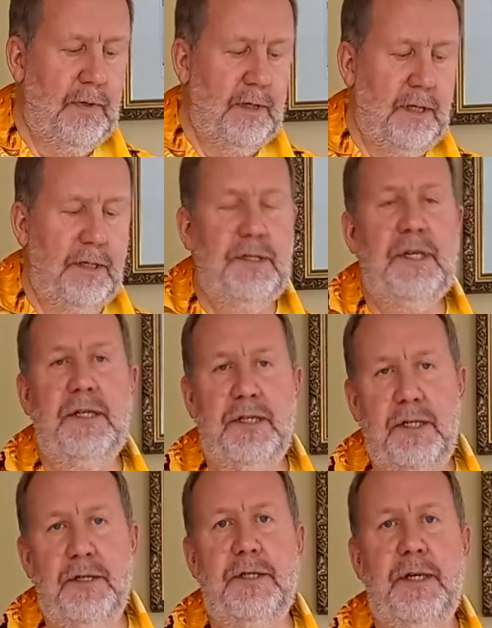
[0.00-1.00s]

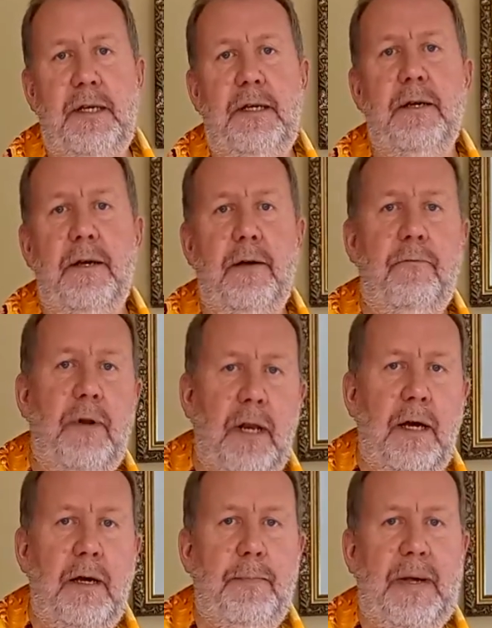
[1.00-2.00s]
consistency,
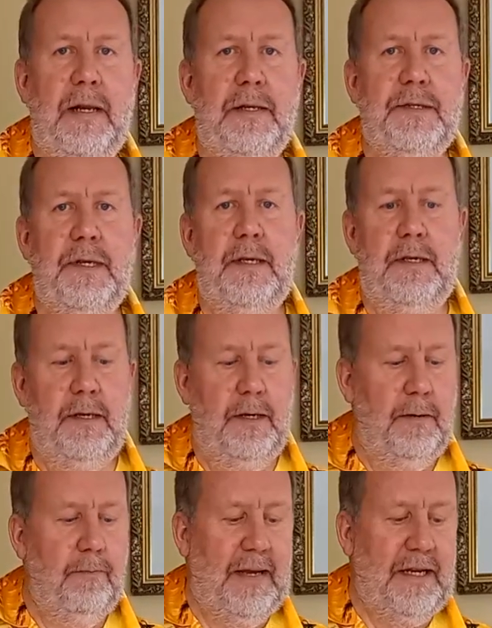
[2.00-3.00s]
reliability,
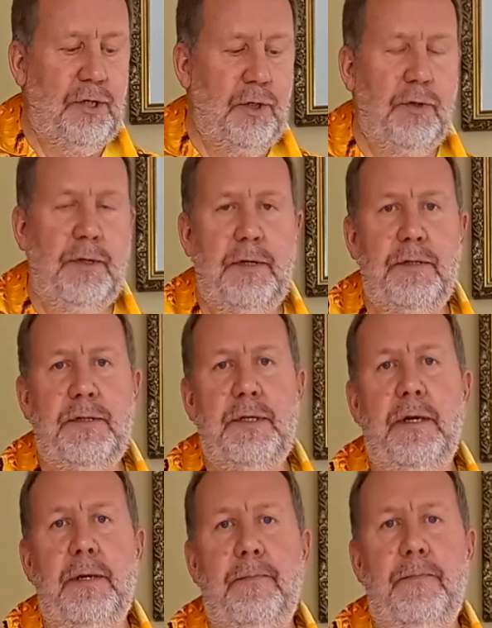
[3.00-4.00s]
make sure that
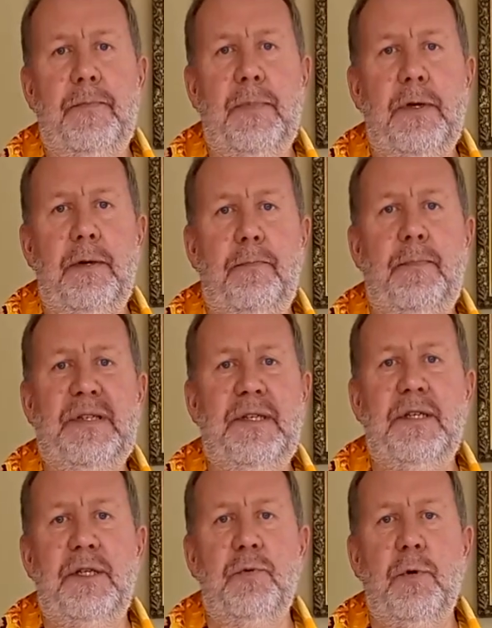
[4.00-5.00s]
the
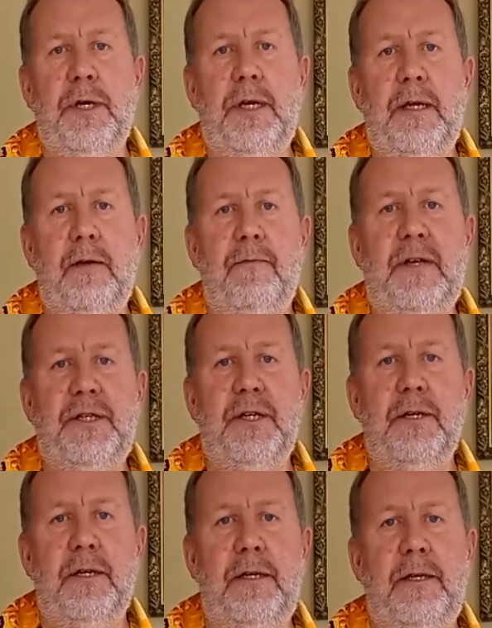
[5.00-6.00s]
business is working
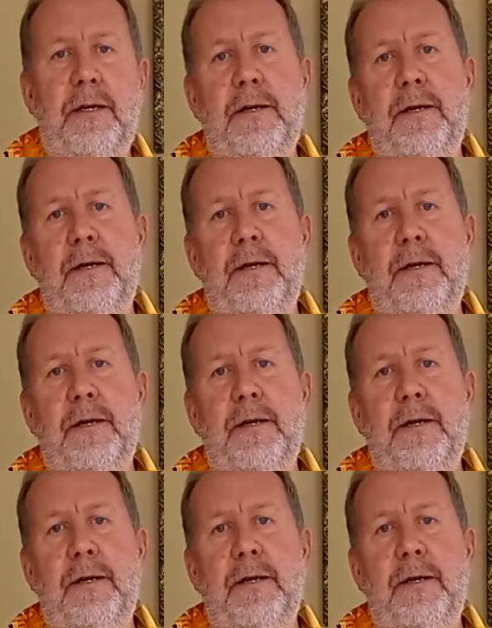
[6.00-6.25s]
efficiently.